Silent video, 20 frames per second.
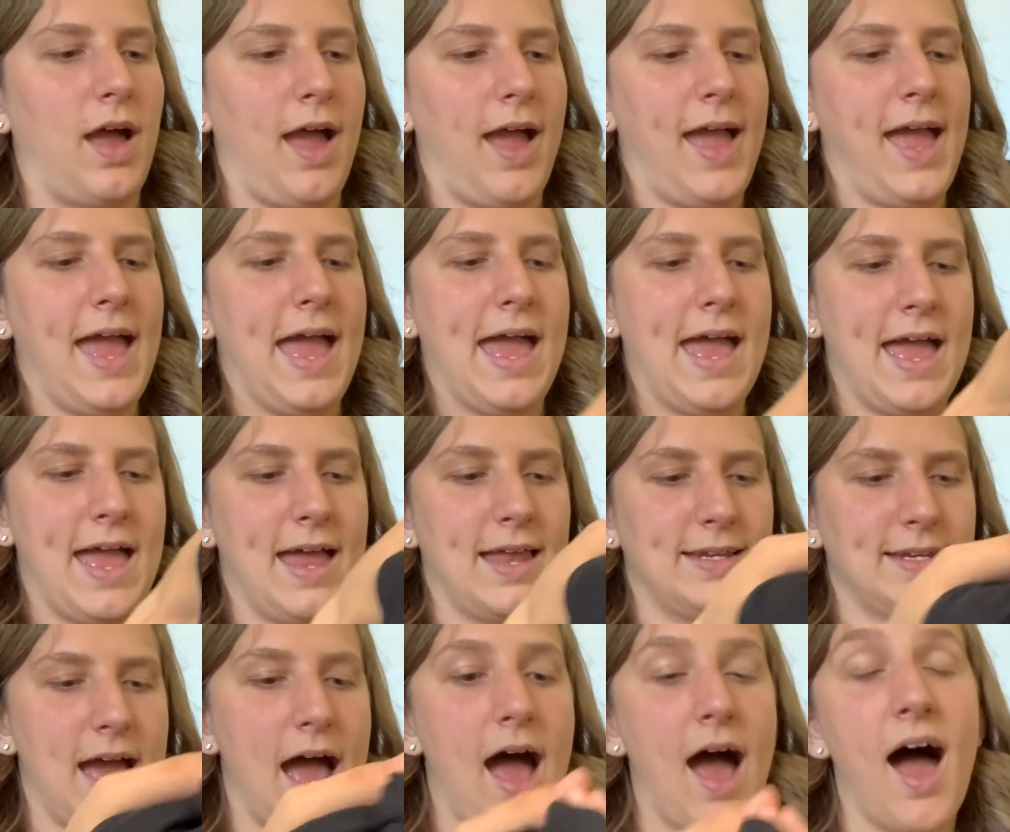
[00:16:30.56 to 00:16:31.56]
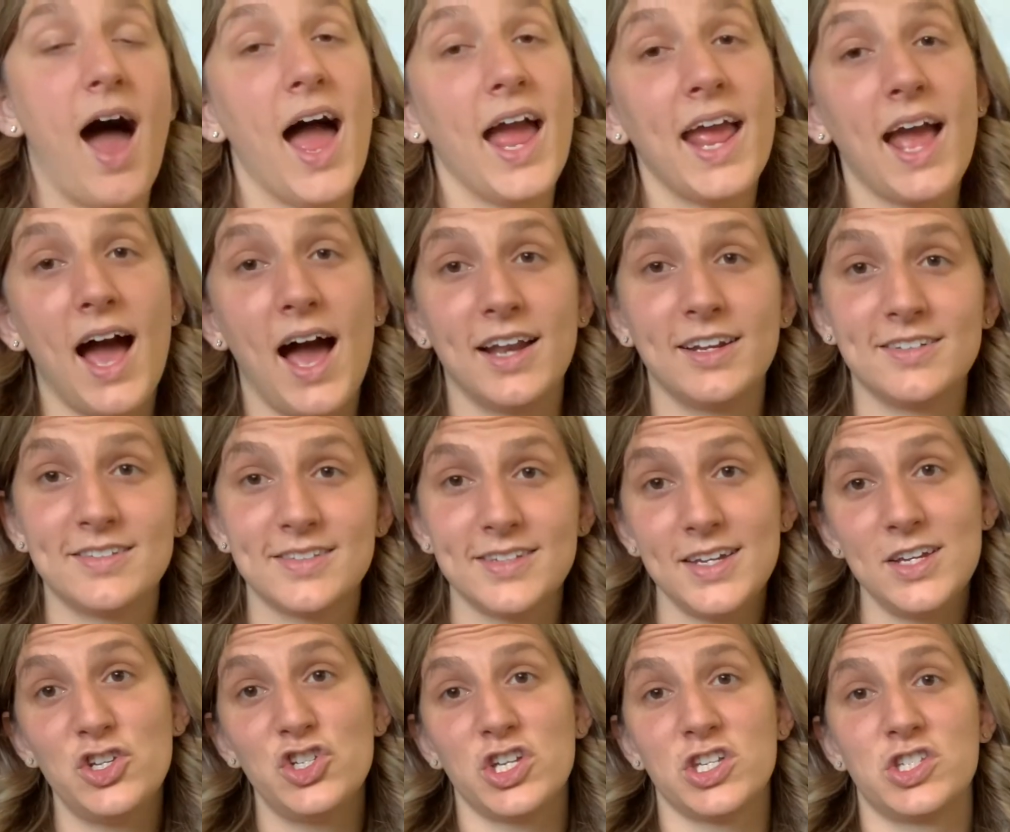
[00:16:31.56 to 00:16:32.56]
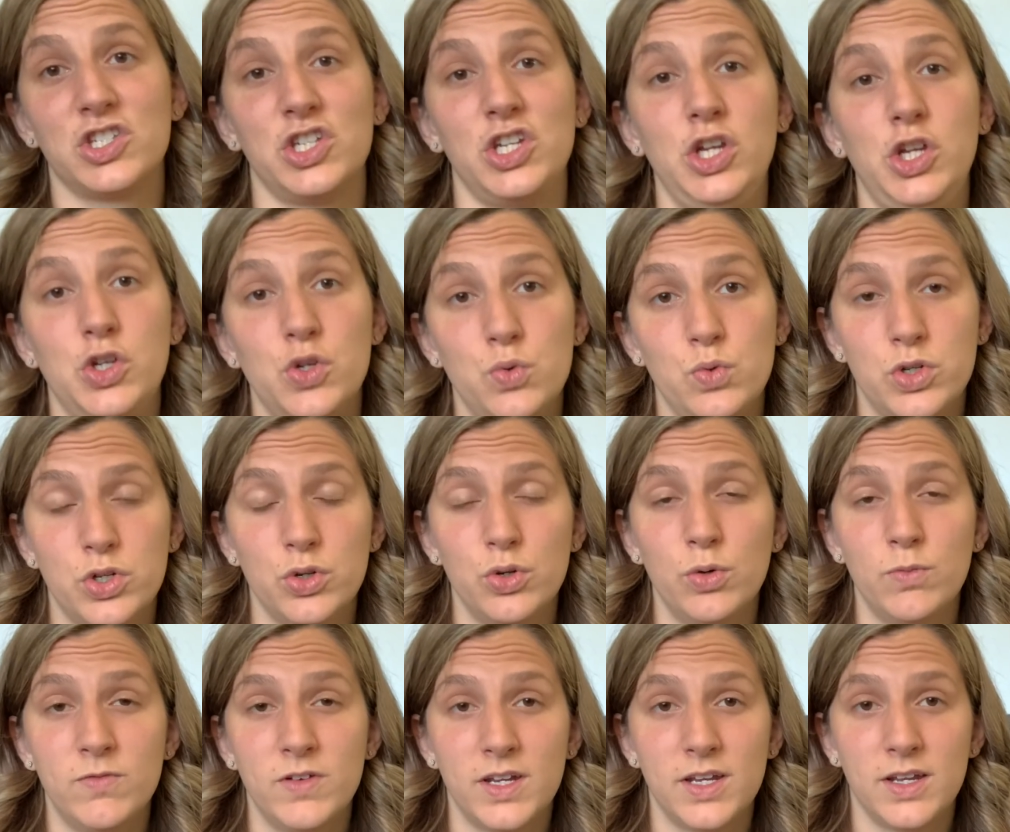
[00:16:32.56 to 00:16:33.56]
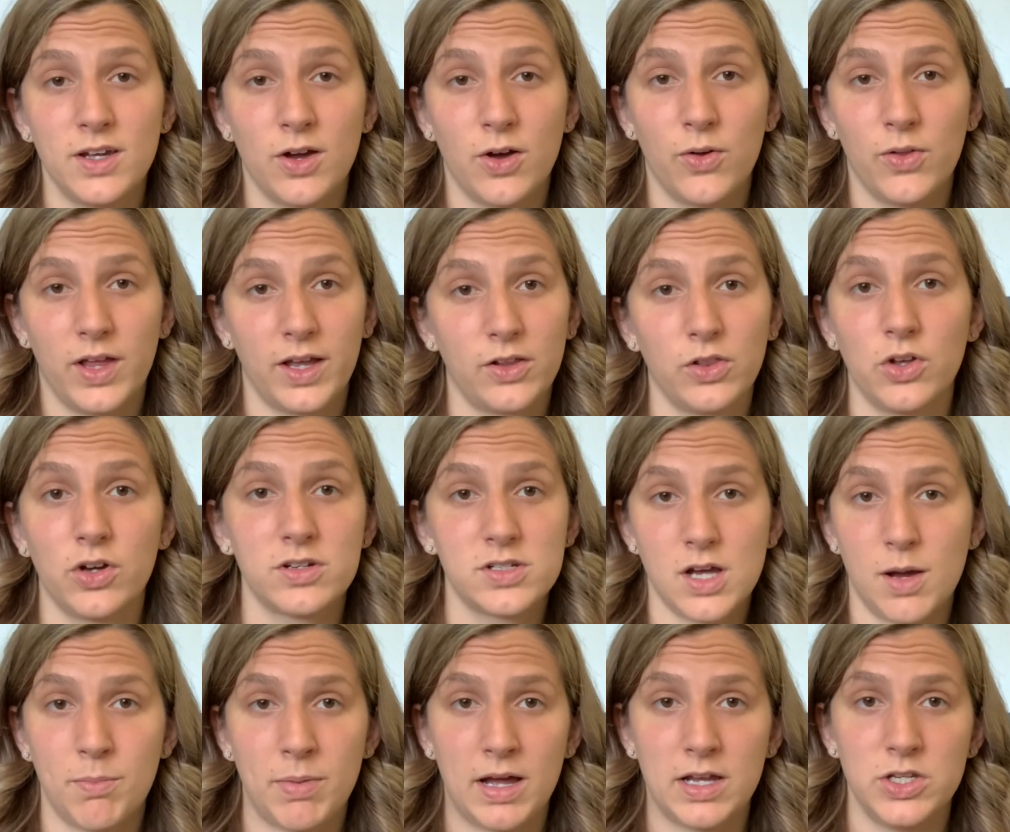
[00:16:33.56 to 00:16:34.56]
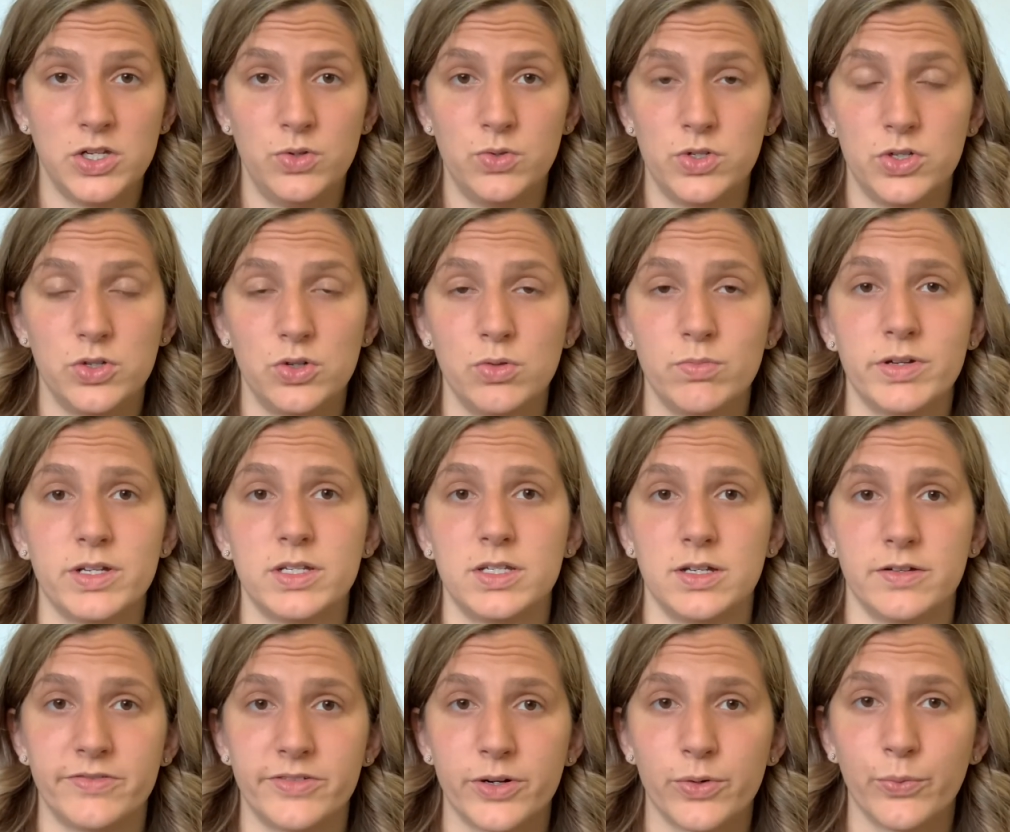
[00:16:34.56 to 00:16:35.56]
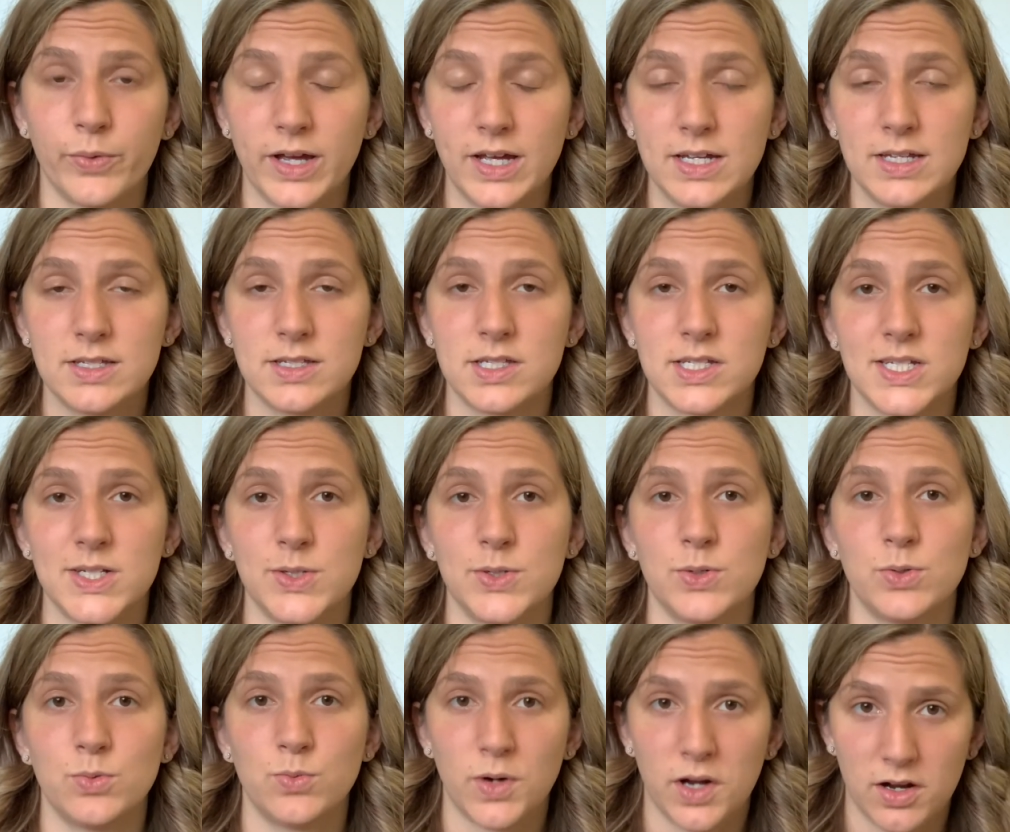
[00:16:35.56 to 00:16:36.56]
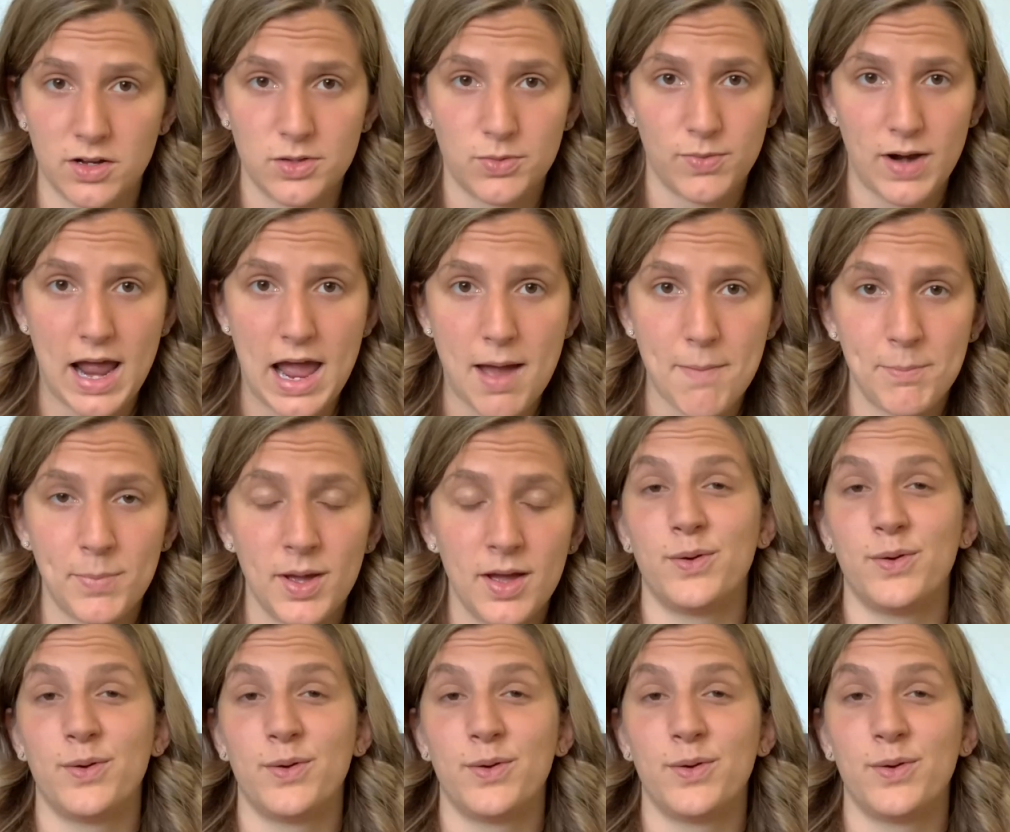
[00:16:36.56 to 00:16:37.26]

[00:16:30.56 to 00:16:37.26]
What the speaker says: And I honestly just looked up on YouTube different ways to wear the wrap.